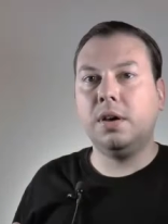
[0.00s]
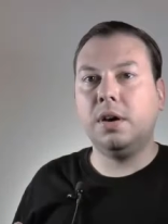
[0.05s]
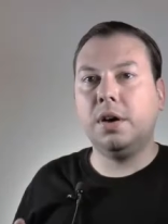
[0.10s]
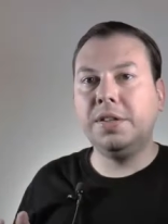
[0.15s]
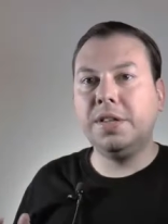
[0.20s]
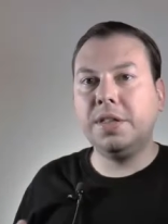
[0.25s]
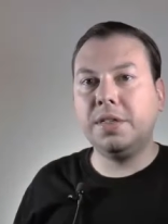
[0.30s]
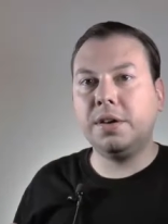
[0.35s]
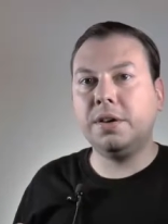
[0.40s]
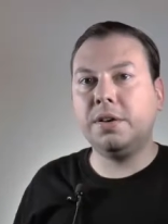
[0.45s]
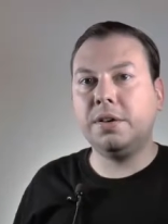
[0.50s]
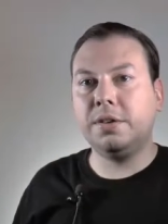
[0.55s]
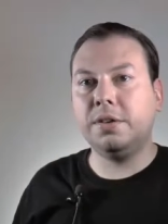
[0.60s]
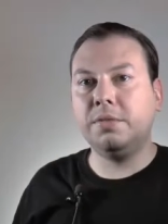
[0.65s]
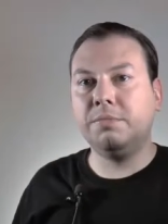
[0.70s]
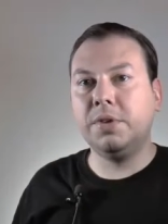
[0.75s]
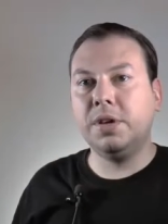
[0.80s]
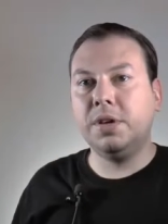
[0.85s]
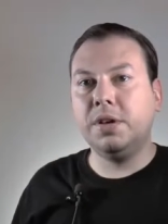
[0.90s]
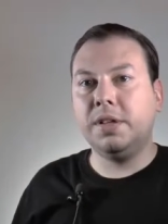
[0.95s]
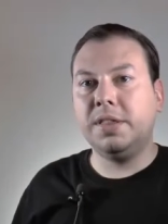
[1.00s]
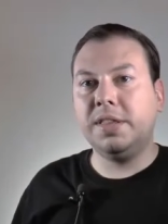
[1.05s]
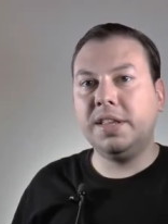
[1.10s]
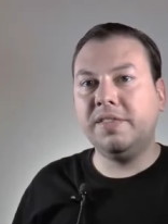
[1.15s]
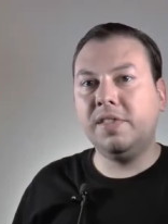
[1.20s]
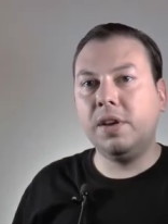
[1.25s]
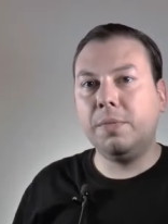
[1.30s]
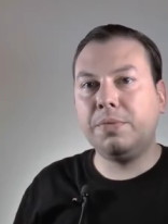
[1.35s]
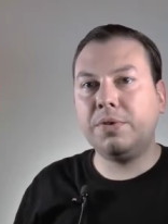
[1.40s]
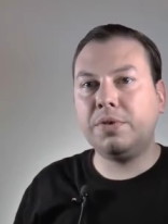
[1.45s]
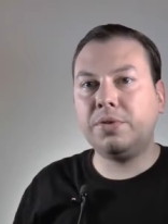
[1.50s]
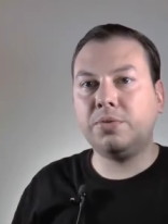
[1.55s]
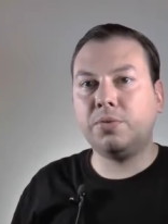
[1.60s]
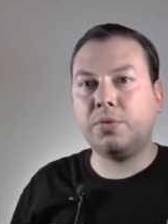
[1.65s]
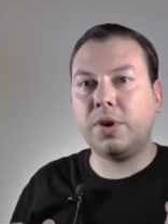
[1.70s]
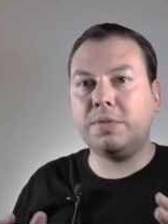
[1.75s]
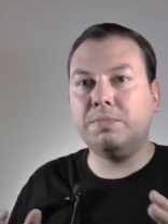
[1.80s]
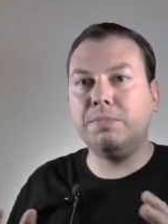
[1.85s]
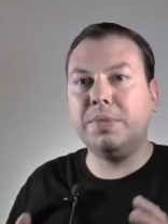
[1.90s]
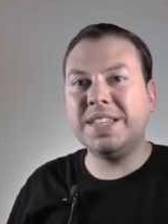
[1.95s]
On Ethereum, developers
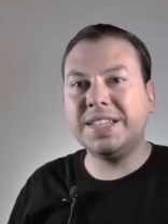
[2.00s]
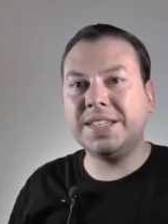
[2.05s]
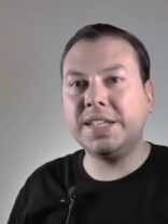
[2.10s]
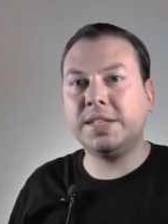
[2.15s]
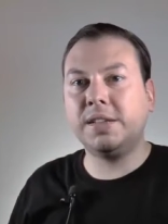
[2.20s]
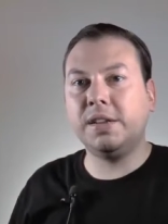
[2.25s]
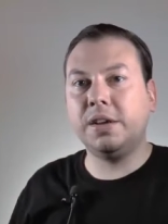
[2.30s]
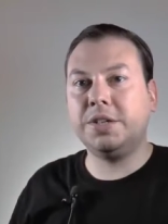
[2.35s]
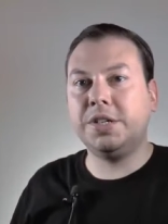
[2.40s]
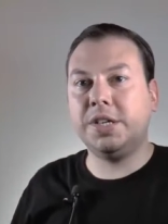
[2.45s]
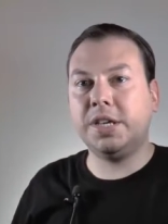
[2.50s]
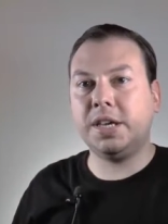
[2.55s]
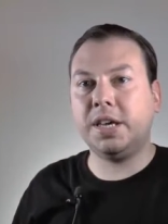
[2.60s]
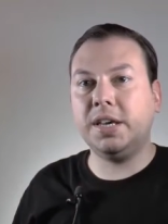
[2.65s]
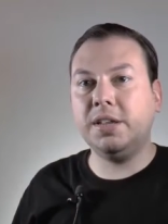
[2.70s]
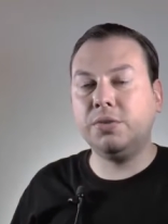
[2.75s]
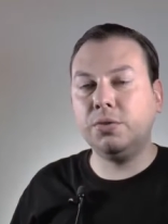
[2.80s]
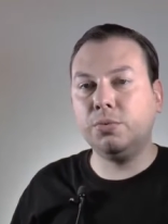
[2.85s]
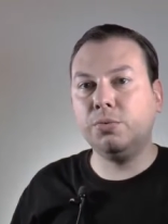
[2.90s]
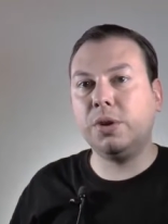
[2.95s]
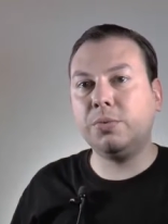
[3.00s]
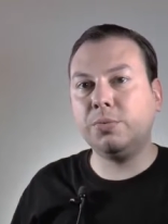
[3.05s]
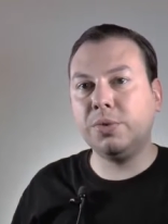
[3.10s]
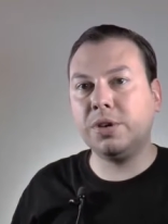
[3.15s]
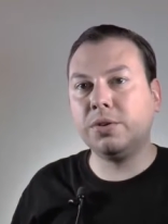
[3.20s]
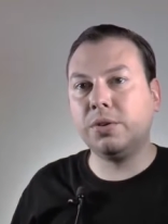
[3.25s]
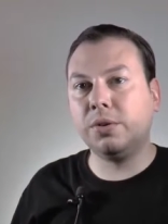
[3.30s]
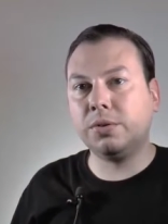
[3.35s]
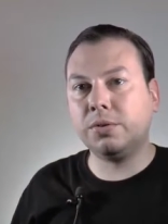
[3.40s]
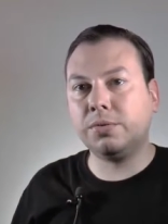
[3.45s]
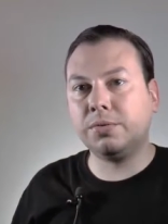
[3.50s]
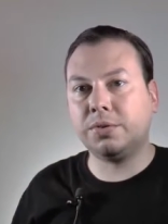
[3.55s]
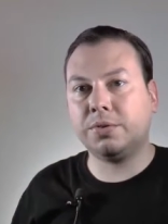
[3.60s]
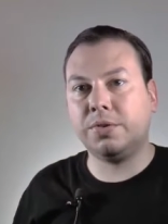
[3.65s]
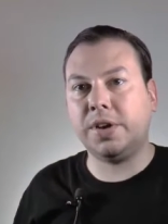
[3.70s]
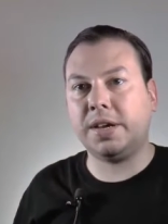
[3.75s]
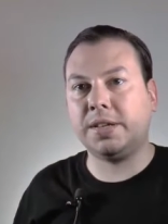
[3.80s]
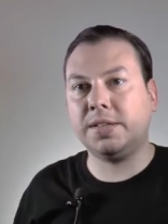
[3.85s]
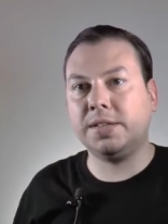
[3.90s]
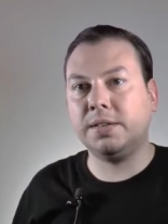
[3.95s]
write business logic into what we call
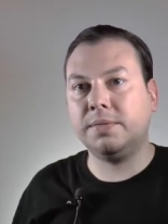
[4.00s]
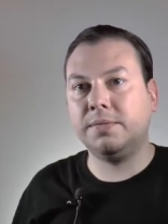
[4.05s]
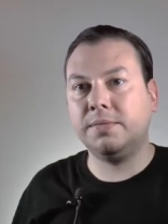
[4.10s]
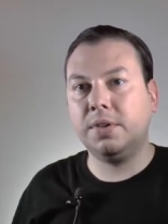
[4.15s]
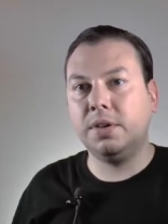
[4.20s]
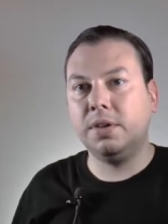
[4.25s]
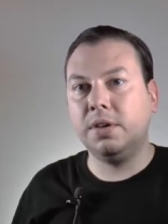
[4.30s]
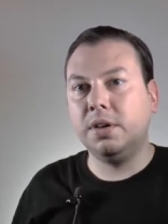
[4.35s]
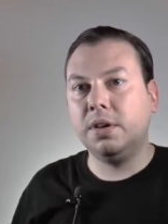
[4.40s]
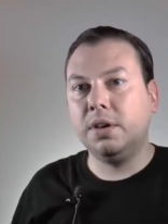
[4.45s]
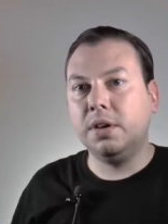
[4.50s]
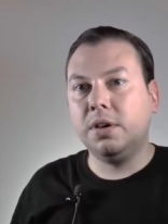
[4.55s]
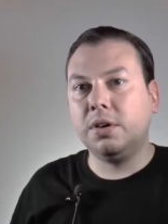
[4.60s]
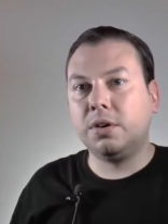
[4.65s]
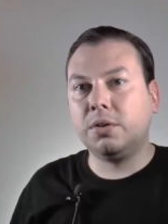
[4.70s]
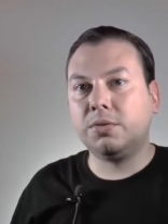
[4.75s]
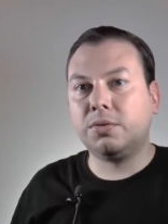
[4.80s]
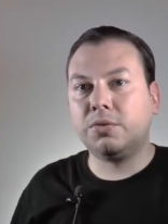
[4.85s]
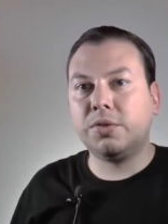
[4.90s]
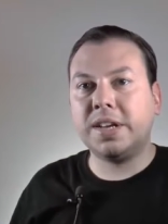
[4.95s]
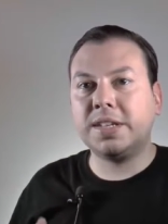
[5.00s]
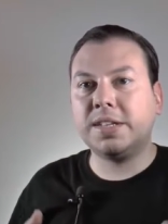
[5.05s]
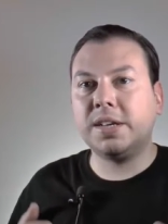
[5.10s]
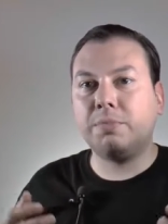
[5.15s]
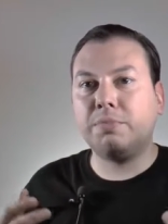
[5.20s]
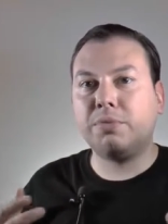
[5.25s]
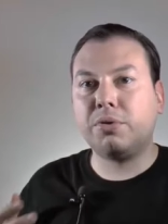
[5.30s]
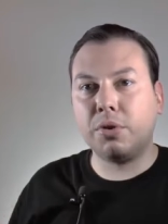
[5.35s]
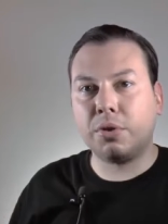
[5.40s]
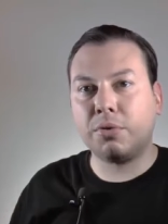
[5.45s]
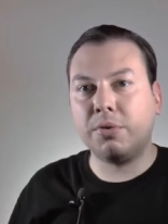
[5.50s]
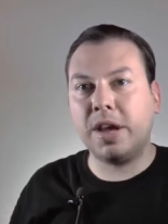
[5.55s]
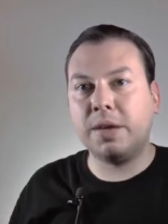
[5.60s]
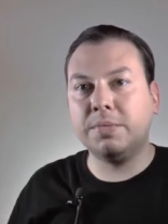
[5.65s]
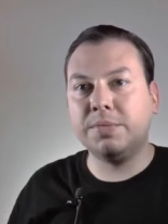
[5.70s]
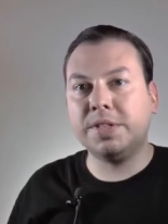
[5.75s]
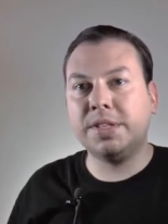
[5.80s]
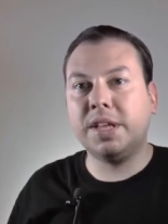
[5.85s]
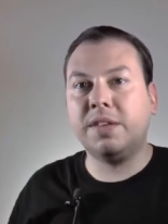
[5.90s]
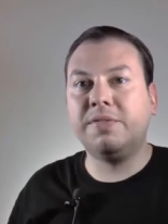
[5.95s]
contracts. Contracts are
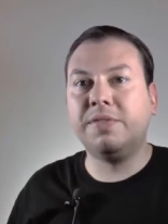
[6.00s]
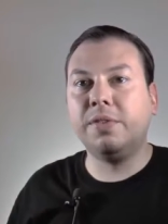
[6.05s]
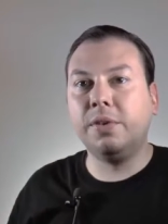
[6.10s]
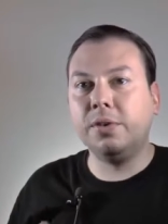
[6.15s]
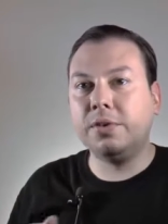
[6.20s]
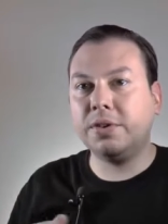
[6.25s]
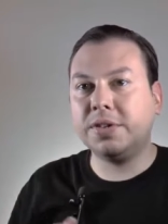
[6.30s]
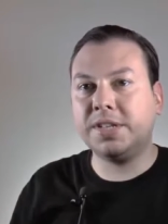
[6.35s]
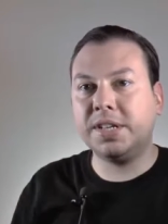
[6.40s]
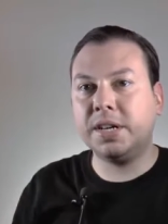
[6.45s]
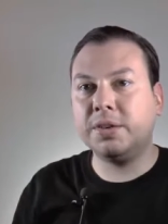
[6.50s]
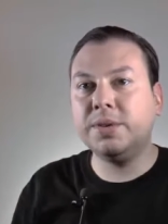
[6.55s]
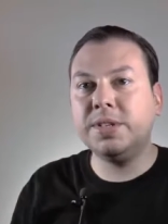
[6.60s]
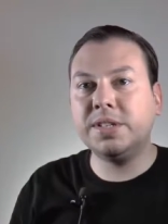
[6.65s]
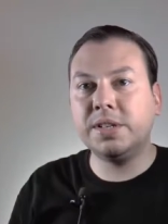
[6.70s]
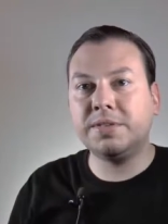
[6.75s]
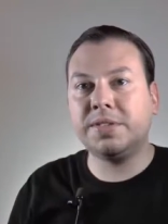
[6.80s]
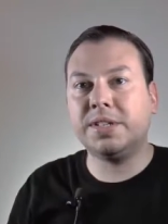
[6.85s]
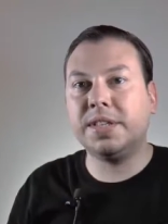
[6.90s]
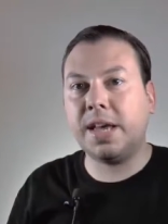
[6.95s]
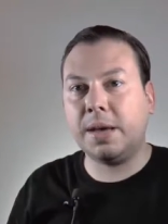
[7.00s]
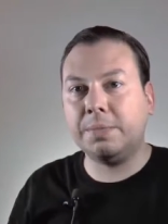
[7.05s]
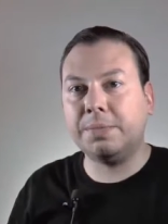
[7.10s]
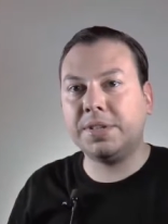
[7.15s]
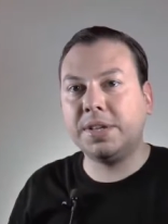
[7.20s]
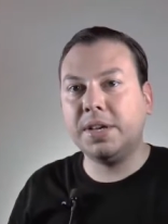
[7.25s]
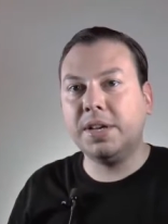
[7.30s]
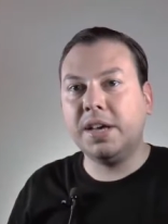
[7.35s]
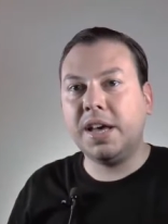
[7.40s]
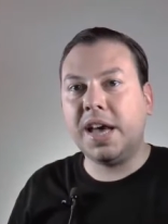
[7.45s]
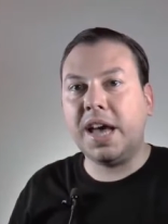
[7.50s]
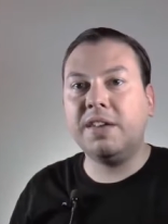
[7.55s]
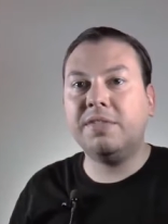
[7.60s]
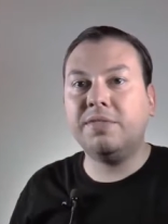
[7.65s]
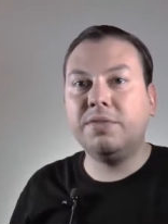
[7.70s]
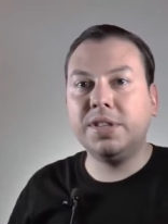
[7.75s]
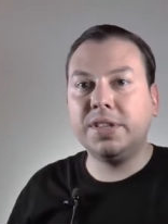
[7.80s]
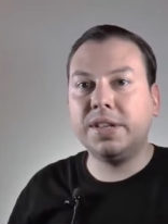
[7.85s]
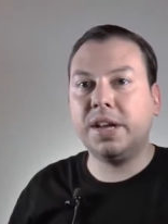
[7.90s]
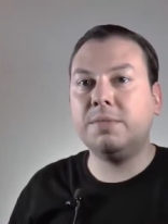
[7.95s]
programs that follow a series of steps
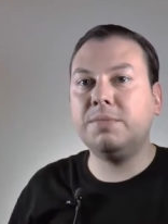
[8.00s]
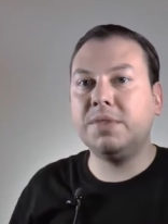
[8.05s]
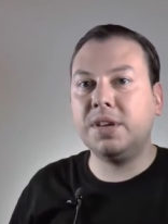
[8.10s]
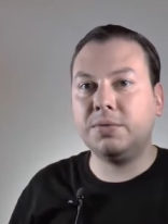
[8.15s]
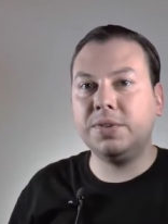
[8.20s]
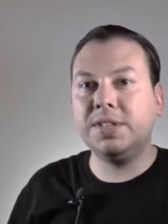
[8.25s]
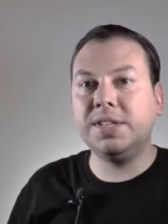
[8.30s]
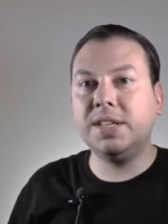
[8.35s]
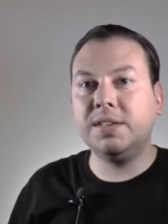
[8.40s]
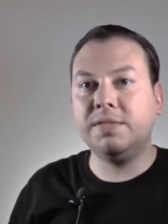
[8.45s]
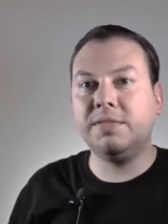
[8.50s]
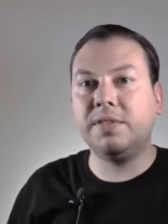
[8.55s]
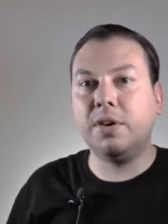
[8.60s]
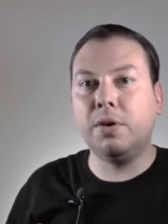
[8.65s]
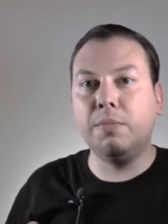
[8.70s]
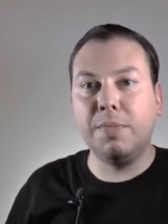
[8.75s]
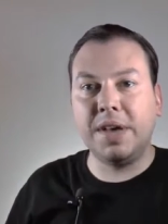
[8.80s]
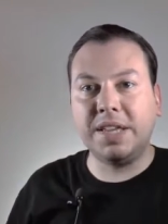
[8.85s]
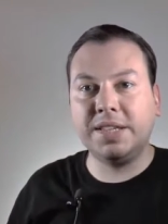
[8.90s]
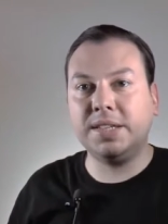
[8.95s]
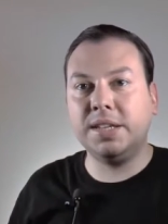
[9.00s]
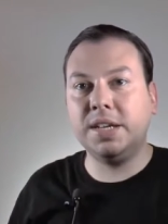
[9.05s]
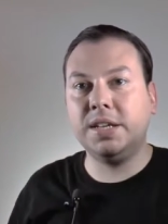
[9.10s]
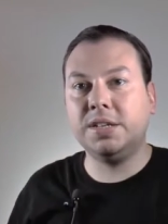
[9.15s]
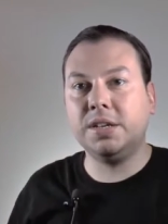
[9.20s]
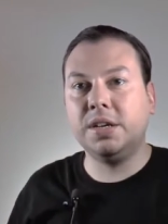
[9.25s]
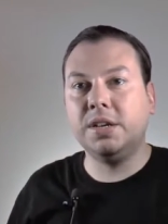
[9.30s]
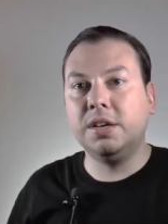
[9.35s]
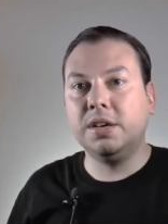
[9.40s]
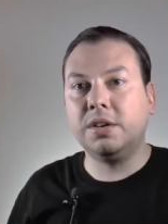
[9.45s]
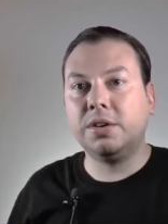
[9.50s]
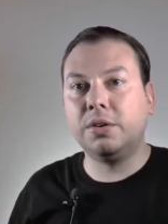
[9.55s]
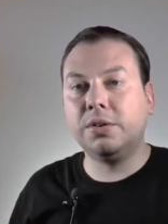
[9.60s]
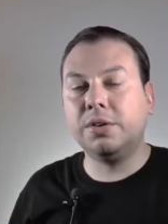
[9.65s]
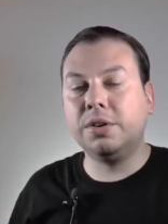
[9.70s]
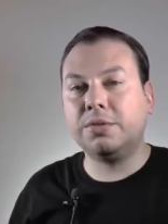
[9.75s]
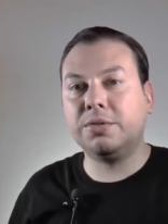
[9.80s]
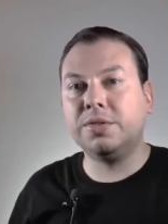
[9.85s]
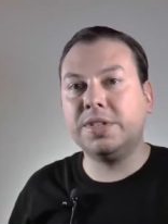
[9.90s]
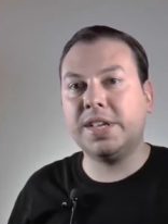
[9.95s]
every time they receive a message
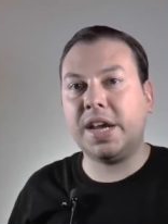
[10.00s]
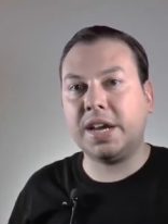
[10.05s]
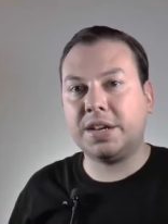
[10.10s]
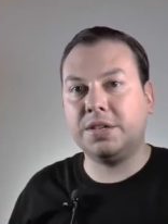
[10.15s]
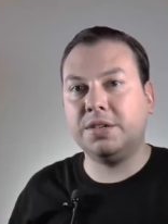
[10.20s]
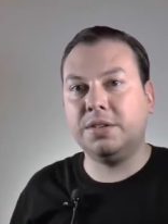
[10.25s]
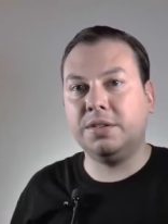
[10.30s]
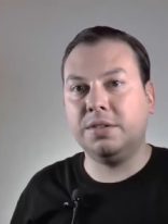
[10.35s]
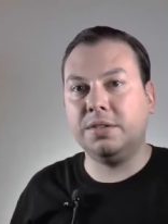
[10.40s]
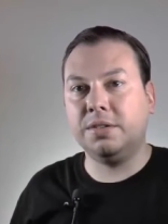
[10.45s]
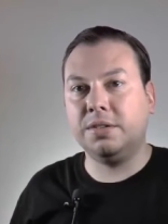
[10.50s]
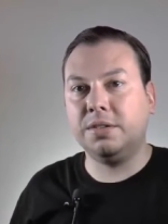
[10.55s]
called a transaction.